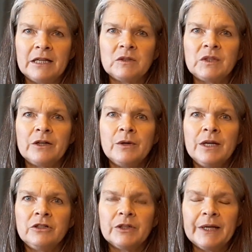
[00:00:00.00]
And so
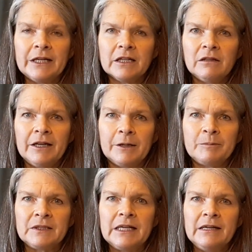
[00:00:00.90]
during an
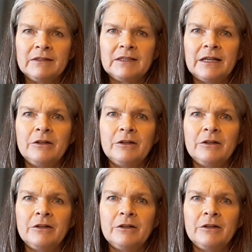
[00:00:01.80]
eclipse, the sun